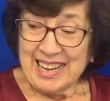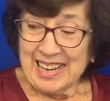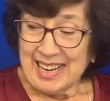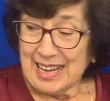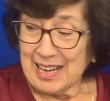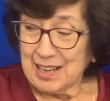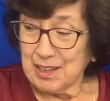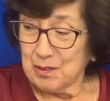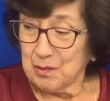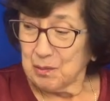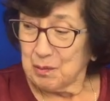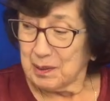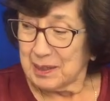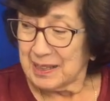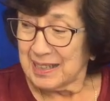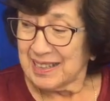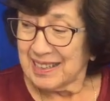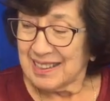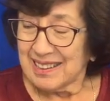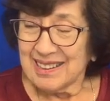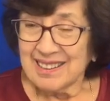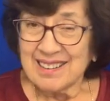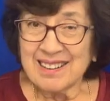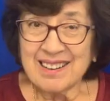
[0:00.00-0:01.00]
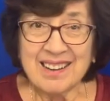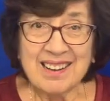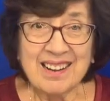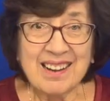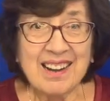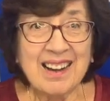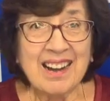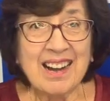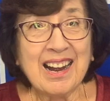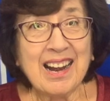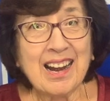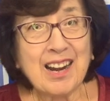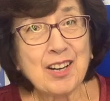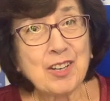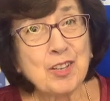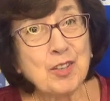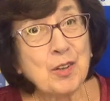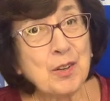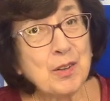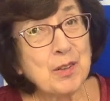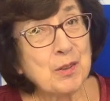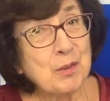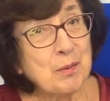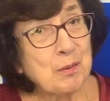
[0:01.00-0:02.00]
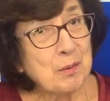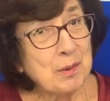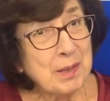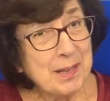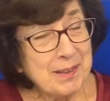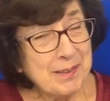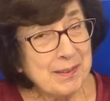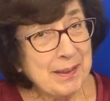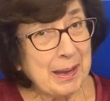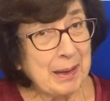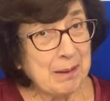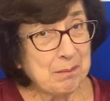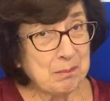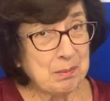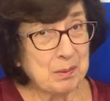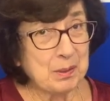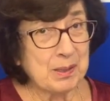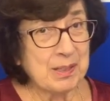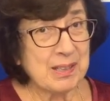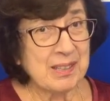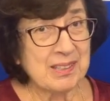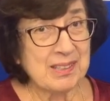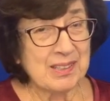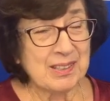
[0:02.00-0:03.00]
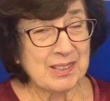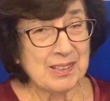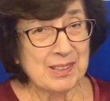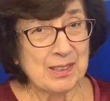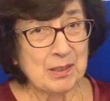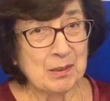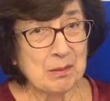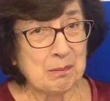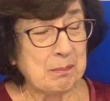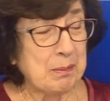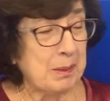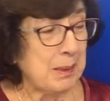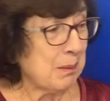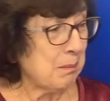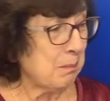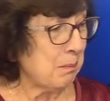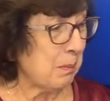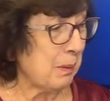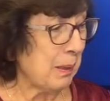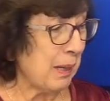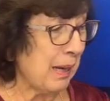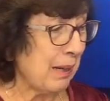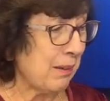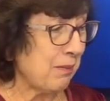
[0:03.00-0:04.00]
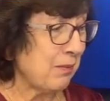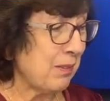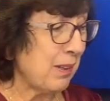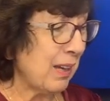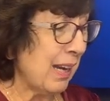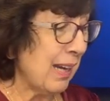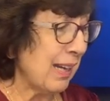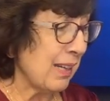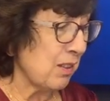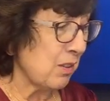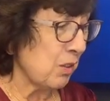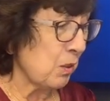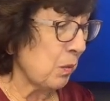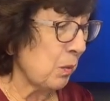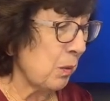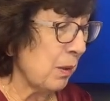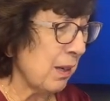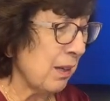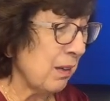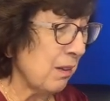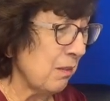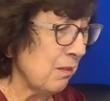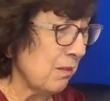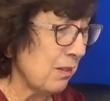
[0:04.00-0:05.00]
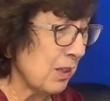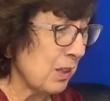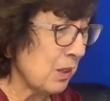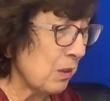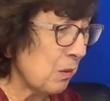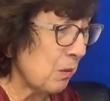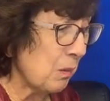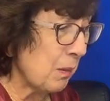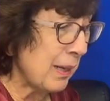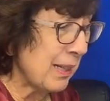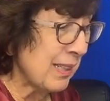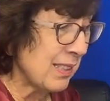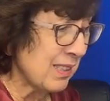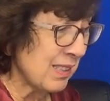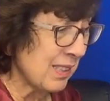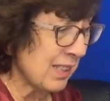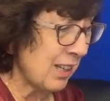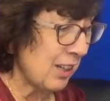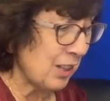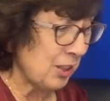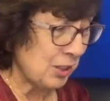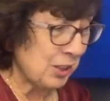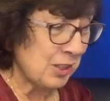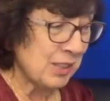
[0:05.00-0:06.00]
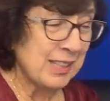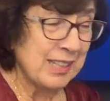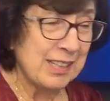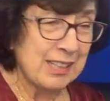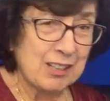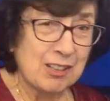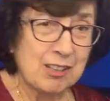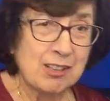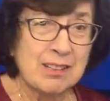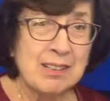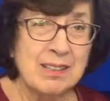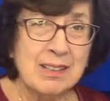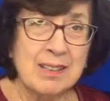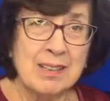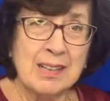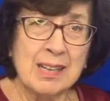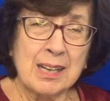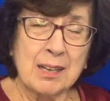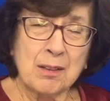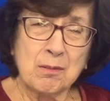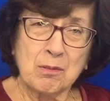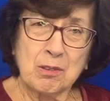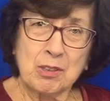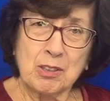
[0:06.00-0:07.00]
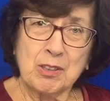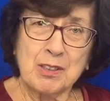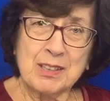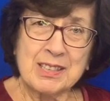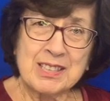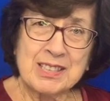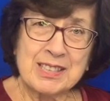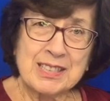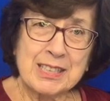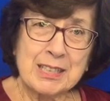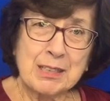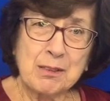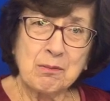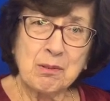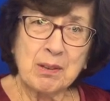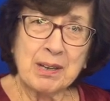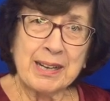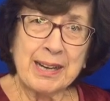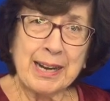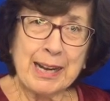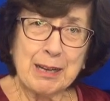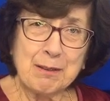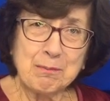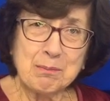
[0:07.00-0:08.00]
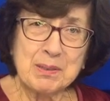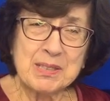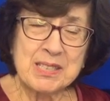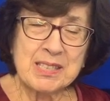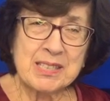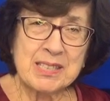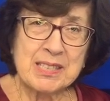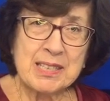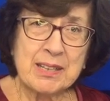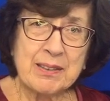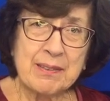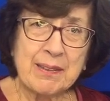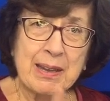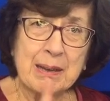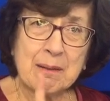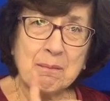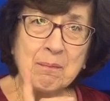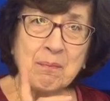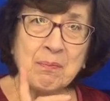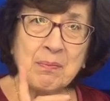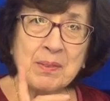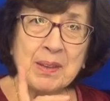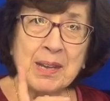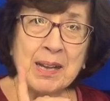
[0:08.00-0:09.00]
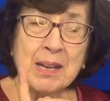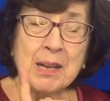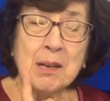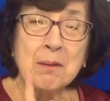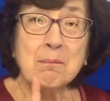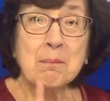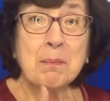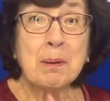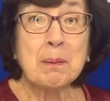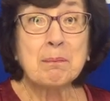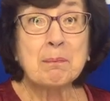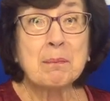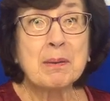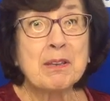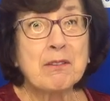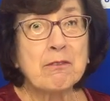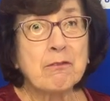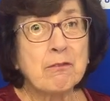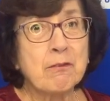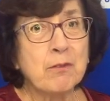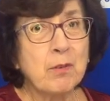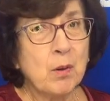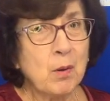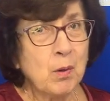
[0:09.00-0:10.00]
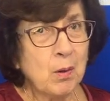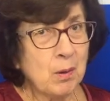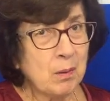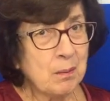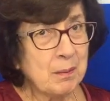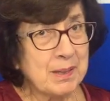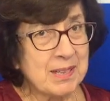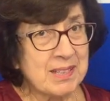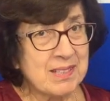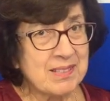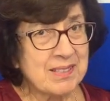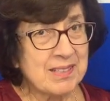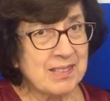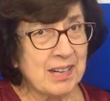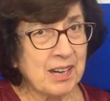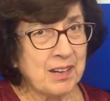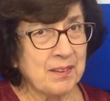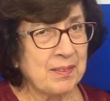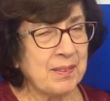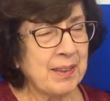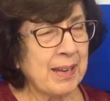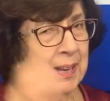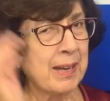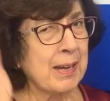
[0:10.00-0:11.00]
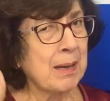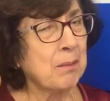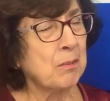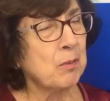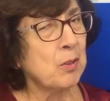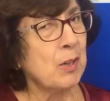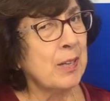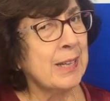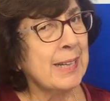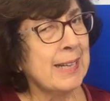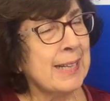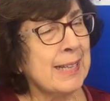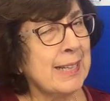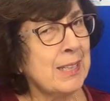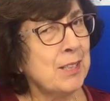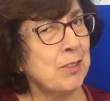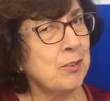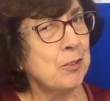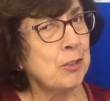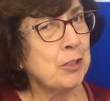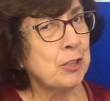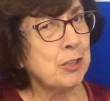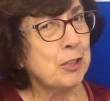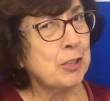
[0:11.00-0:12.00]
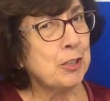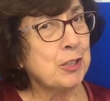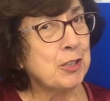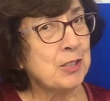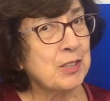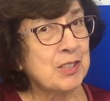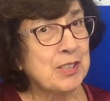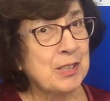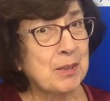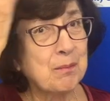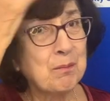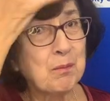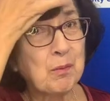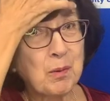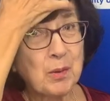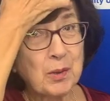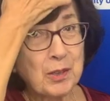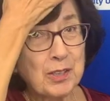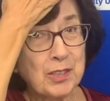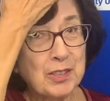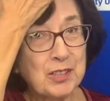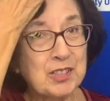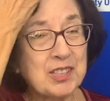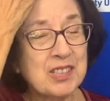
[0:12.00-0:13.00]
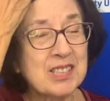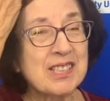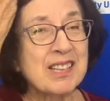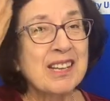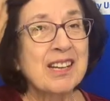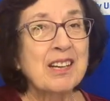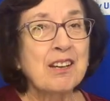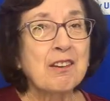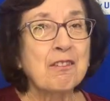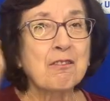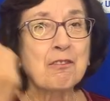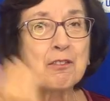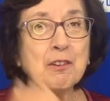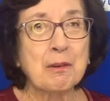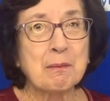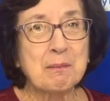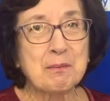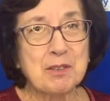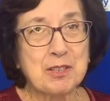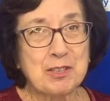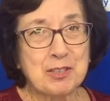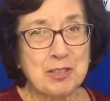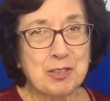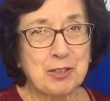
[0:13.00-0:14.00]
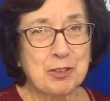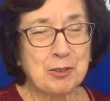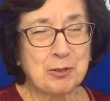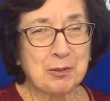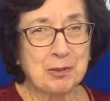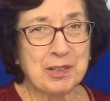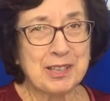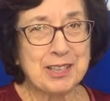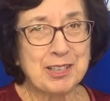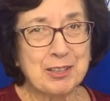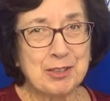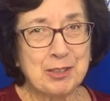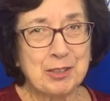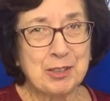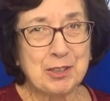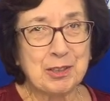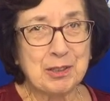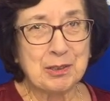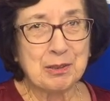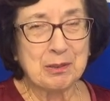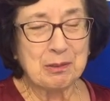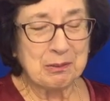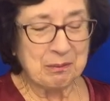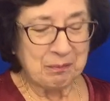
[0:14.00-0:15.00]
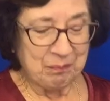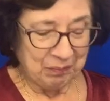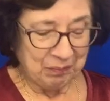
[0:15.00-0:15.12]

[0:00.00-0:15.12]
And we are going to read that book in a little bit, but I've got 12 little race cars here. We're going to see what happens to them. But before we start that, I'm going to introduce some words from the story to you.